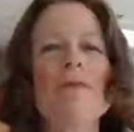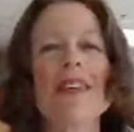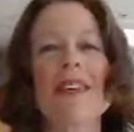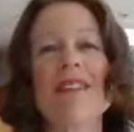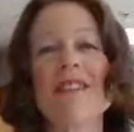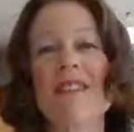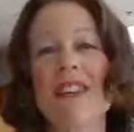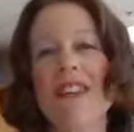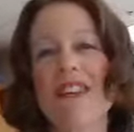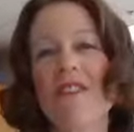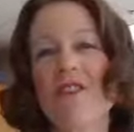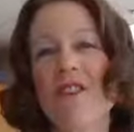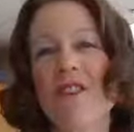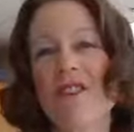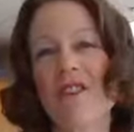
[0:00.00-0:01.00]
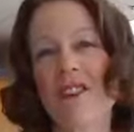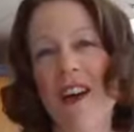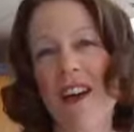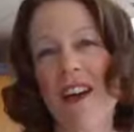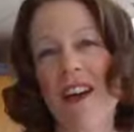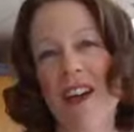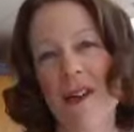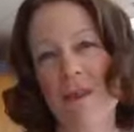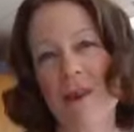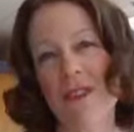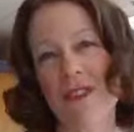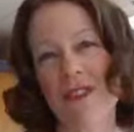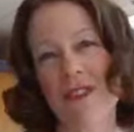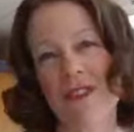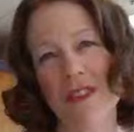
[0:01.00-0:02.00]
Because if you're not able
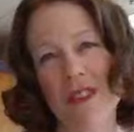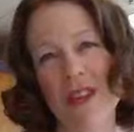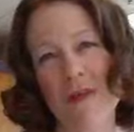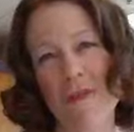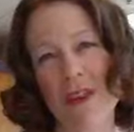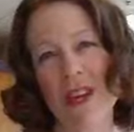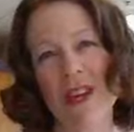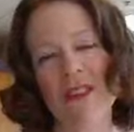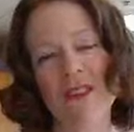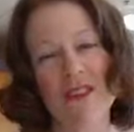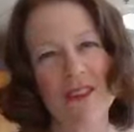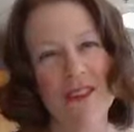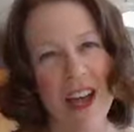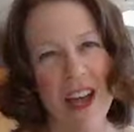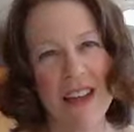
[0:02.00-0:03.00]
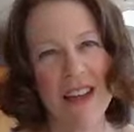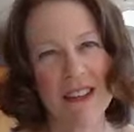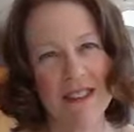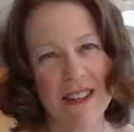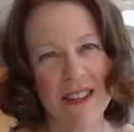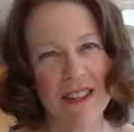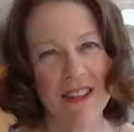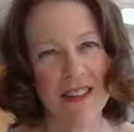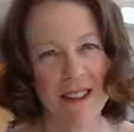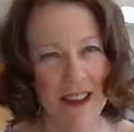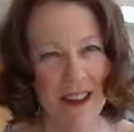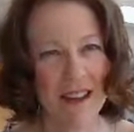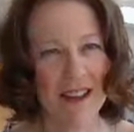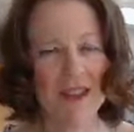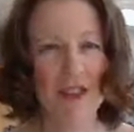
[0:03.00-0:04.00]
to sleep because your neck is
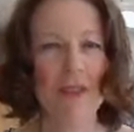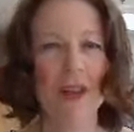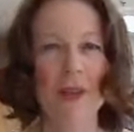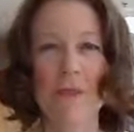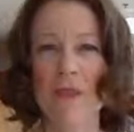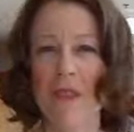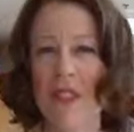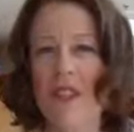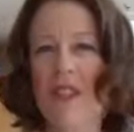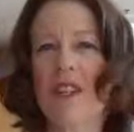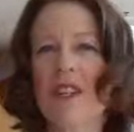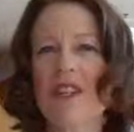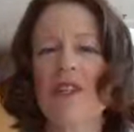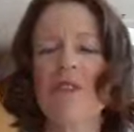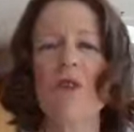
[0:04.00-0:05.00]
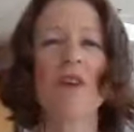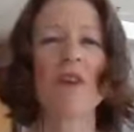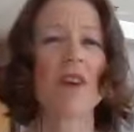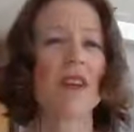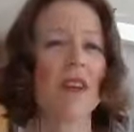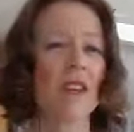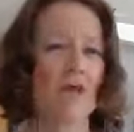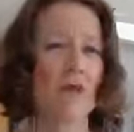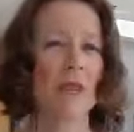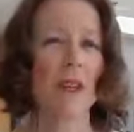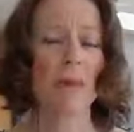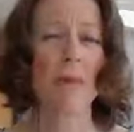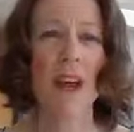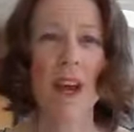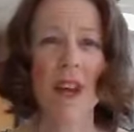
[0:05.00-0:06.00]
not in the right position or it's
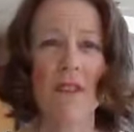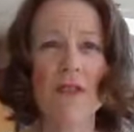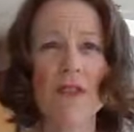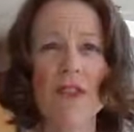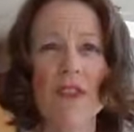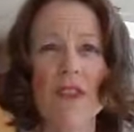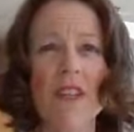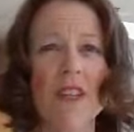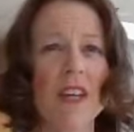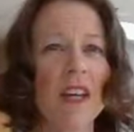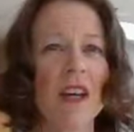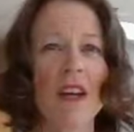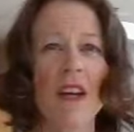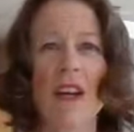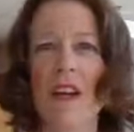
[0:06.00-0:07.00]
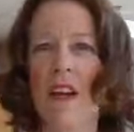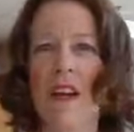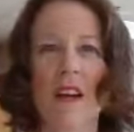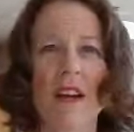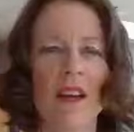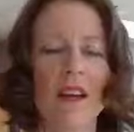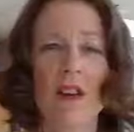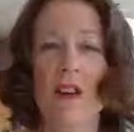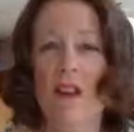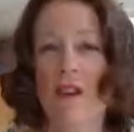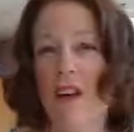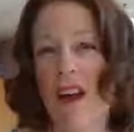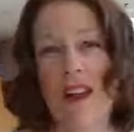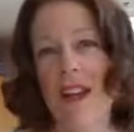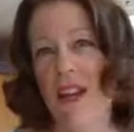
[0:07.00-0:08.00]
really painful, you're
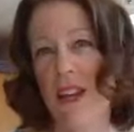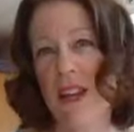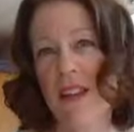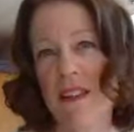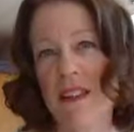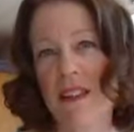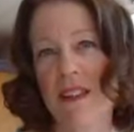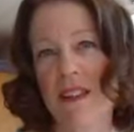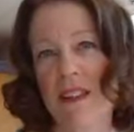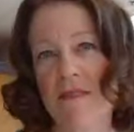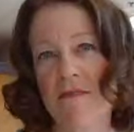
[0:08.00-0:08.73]
not healing.